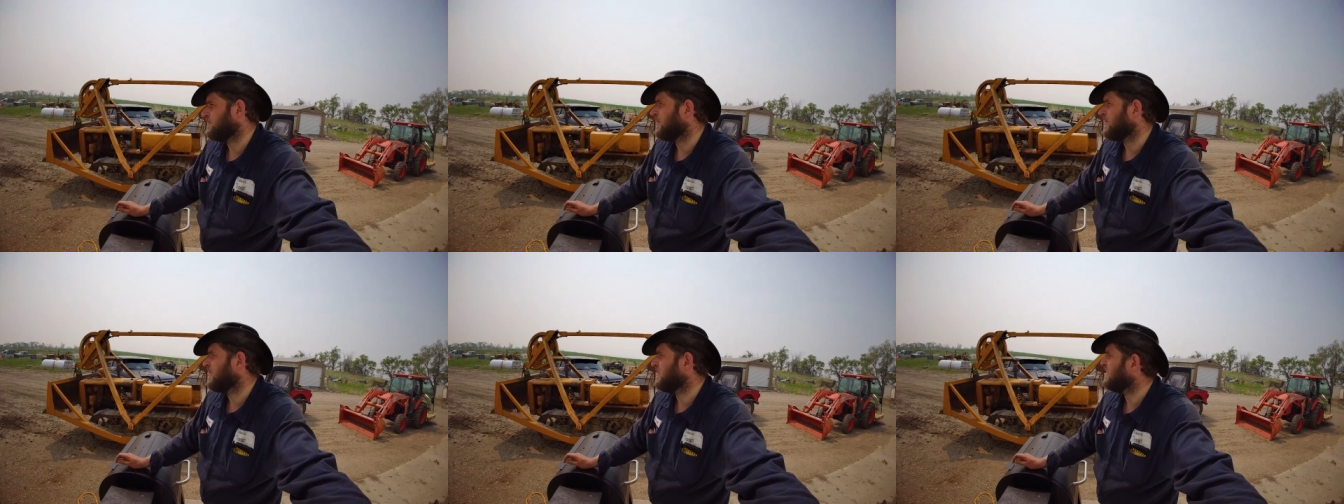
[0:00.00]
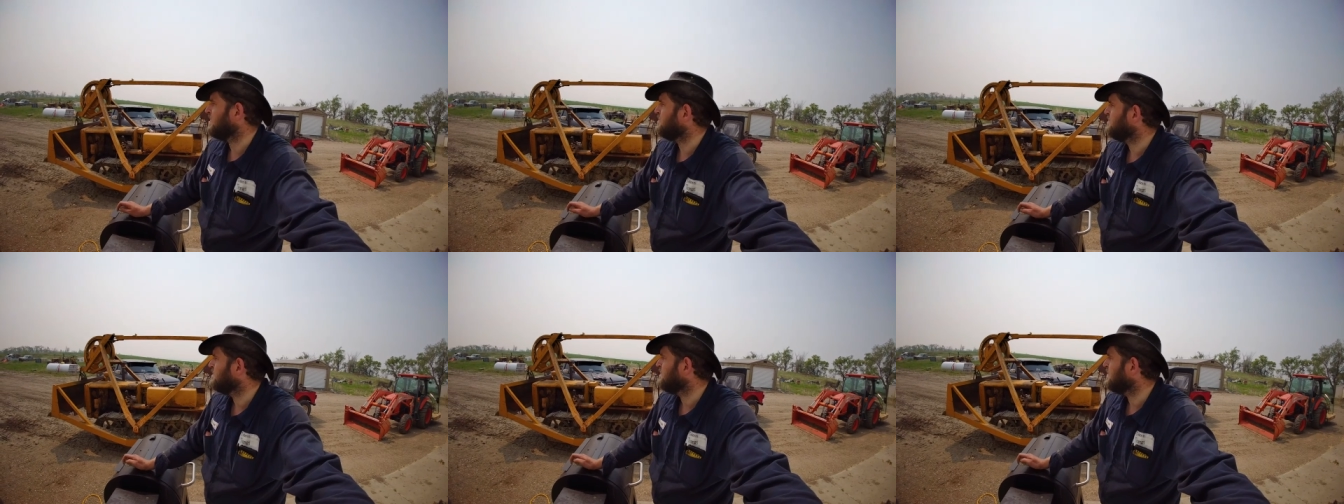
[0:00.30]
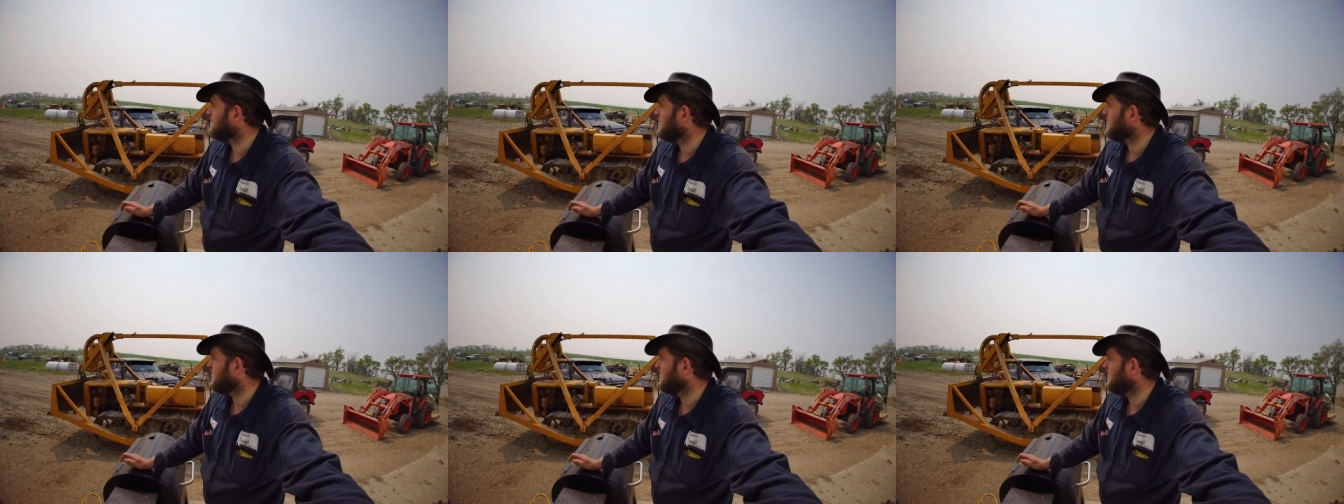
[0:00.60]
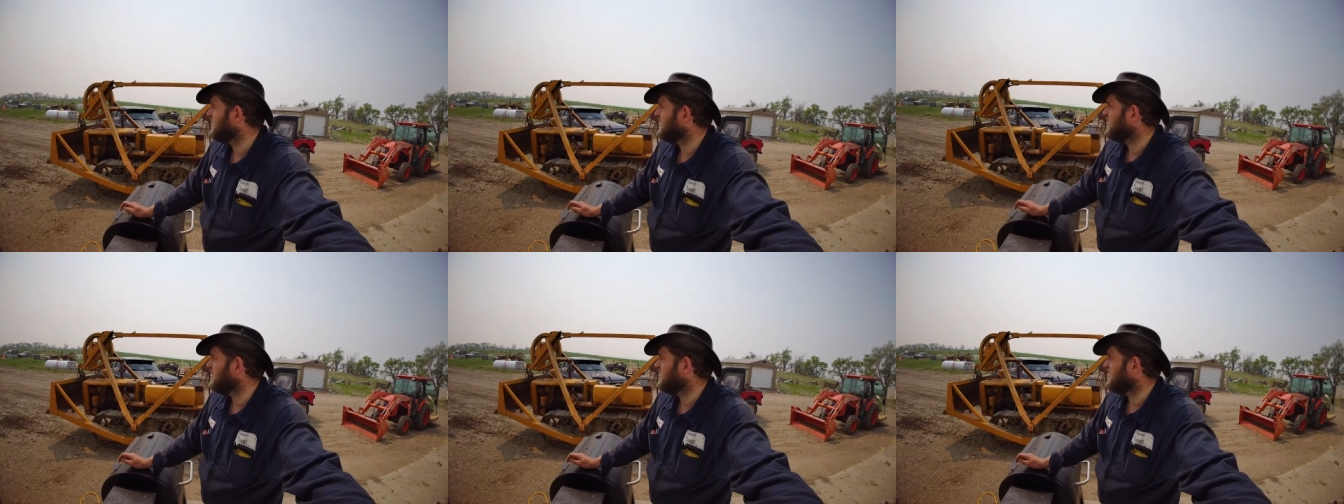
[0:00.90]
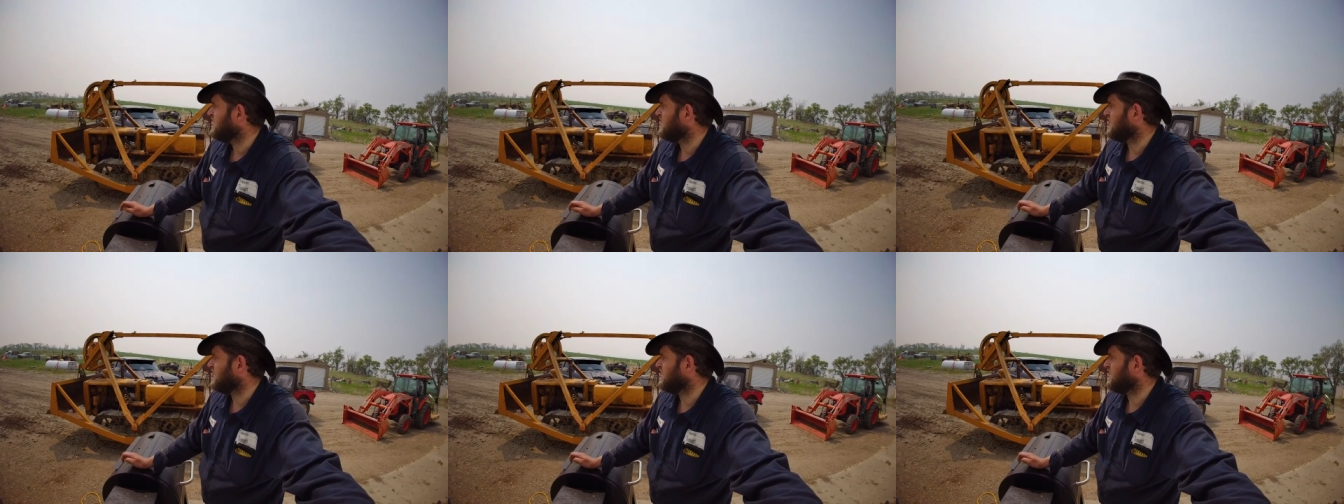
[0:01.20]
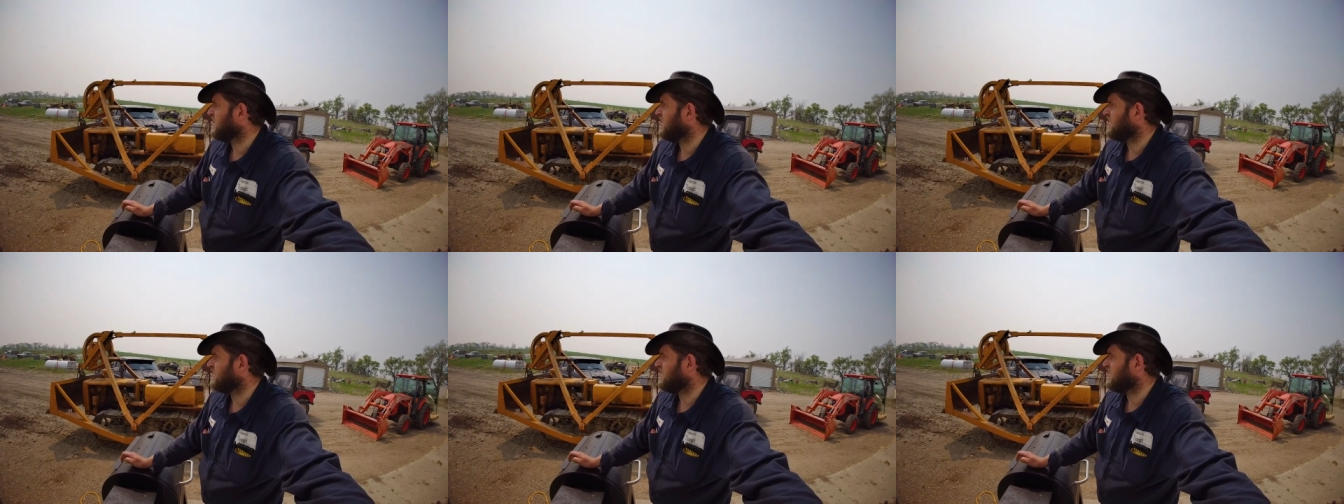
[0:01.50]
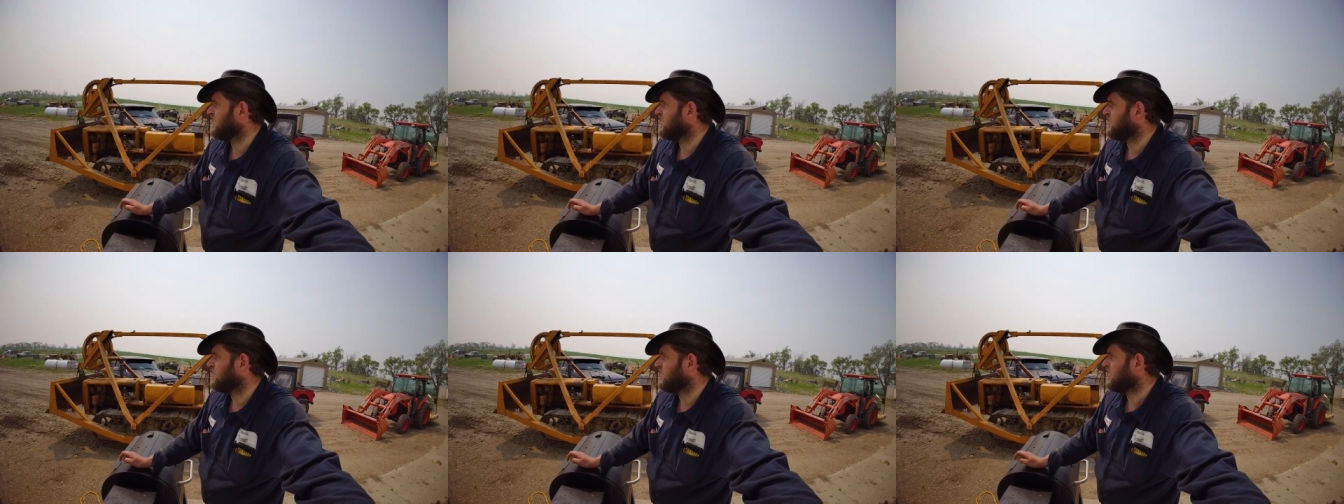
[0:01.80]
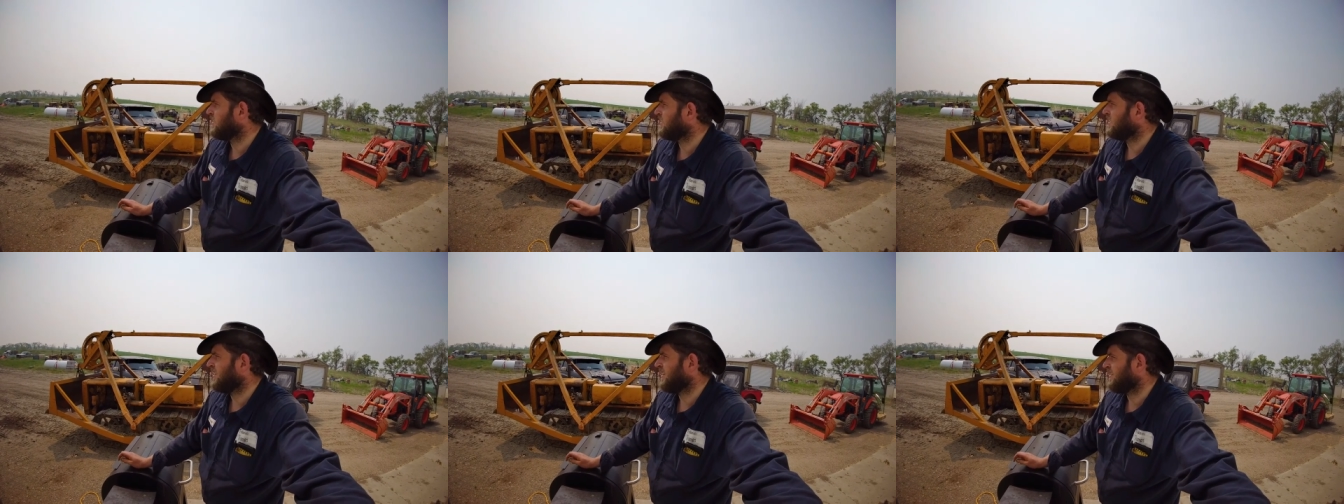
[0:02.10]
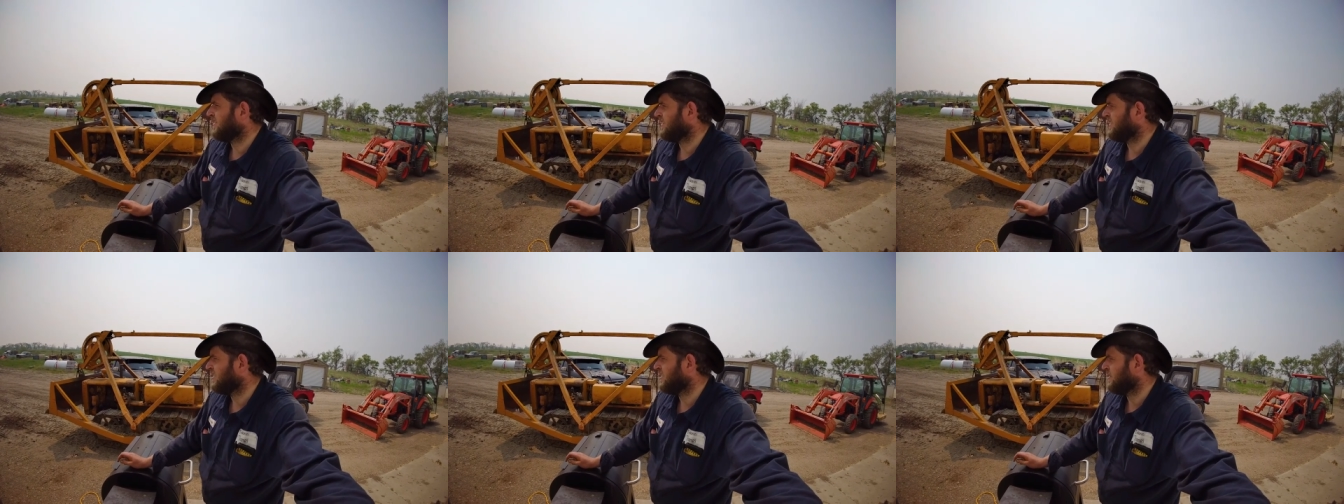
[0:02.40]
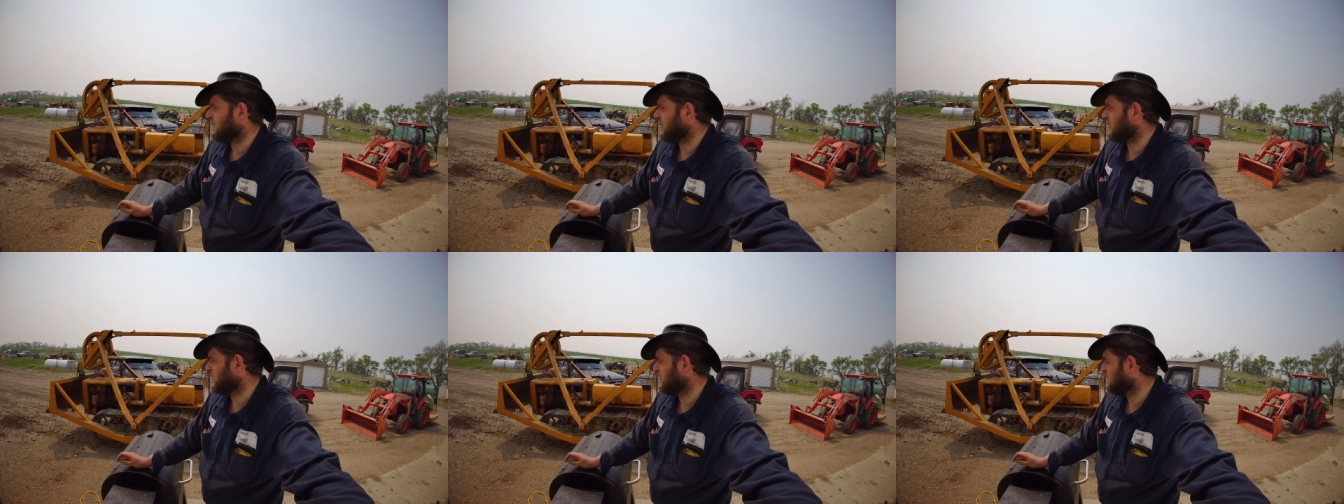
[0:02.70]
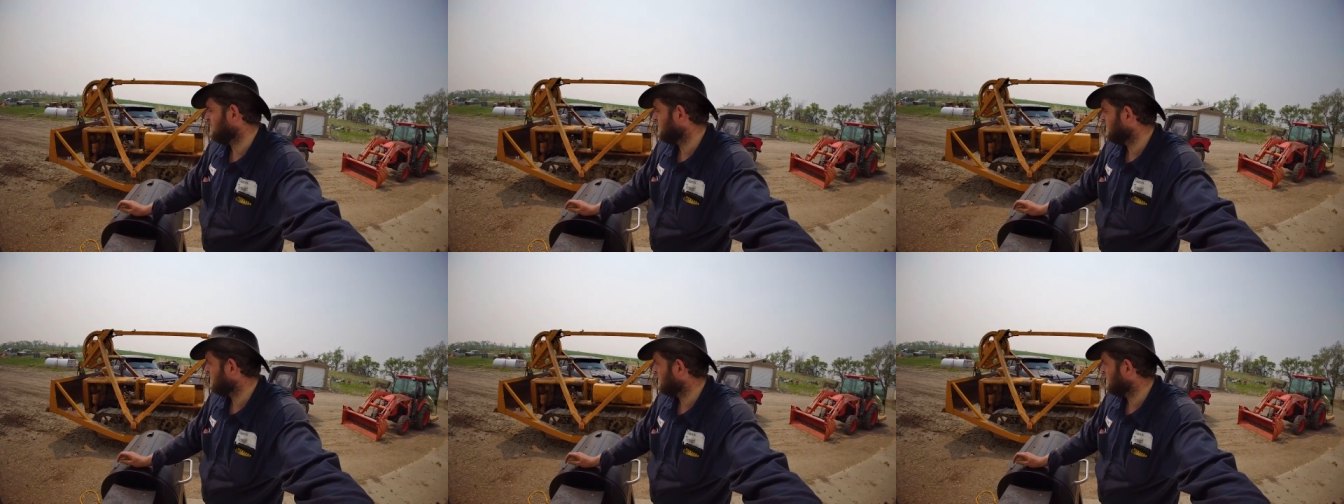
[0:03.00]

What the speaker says: apart and not really worth anything anymore.